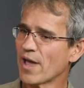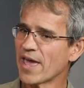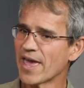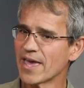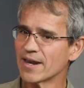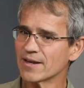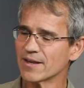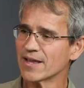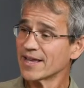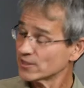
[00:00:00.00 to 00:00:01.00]
And
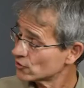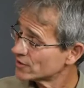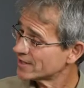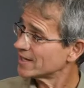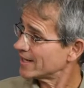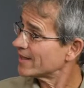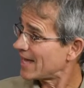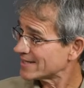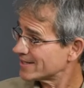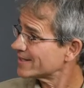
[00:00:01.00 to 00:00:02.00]
interestingly,
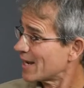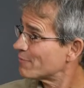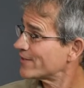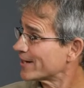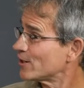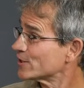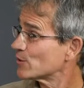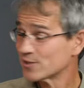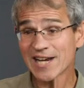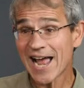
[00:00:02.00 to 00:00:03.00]
that's the type of technology
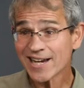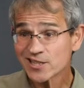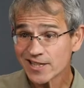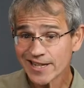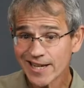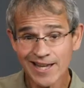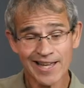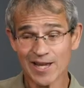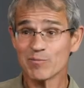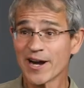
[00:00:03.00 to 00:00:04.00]
which actually,
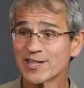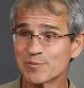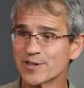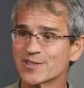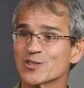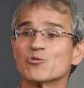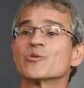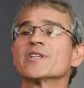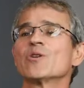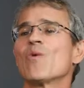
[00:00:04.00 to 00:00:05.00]
in my experience, is
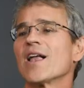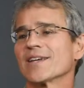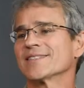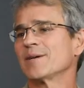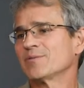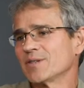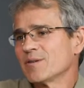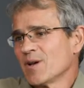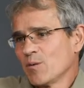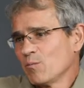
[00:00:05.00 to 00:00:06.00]
really well accepted
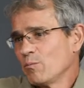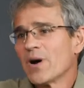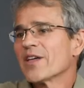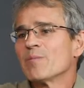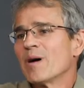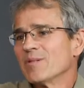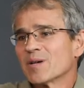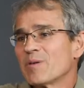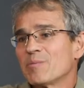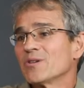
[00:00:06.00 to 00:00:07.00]
by the
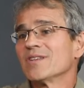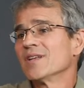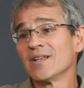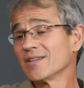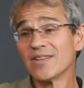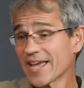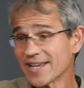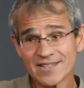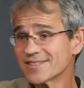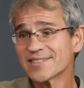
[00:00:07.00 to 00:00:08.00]
public. People
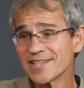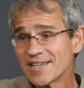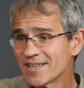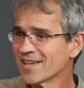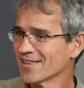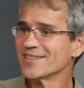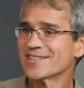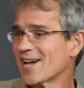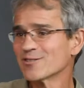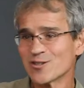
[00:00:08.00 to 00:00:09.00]
like to see these
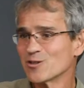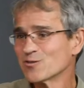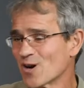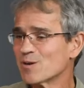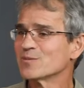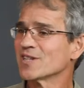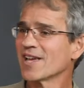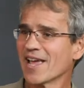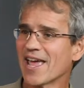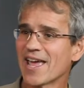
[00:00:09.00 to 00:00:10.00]
cows on those farms,
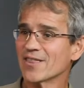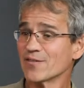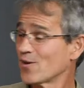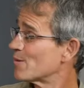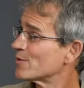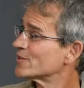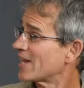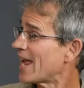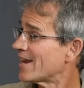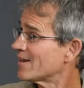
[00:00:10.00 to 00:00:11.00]
and the farmers
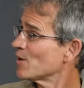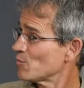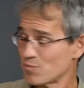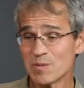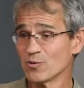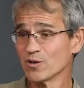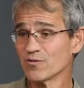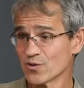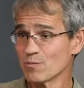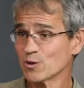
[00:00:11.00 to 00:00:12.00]
and people,
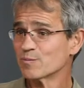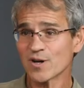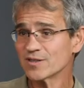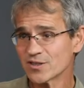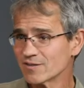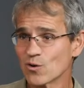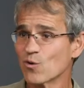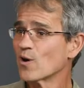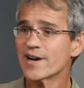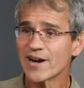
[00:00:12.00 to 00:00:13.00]
for the most part, sort of
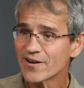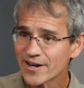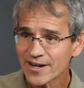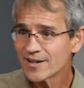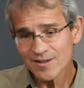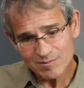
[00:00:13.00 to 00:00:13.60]
ordinary